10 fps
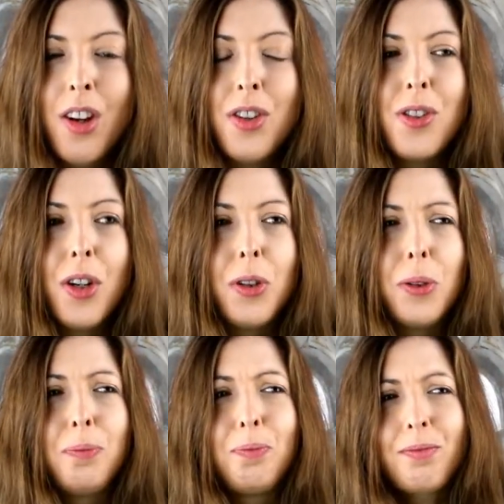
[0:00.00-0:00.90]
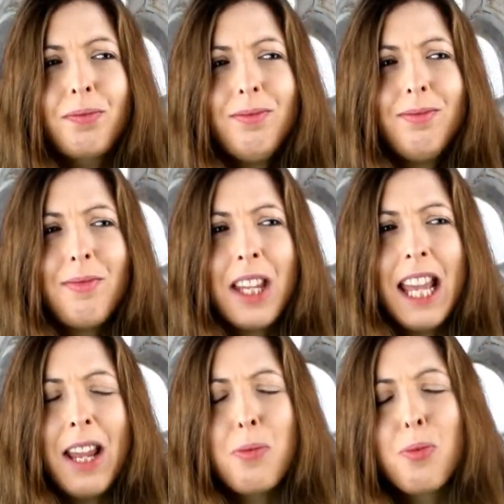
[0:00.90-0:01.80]
So
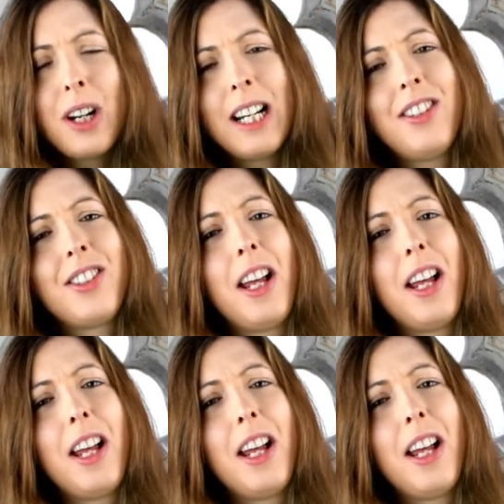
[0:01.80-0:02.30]
it really just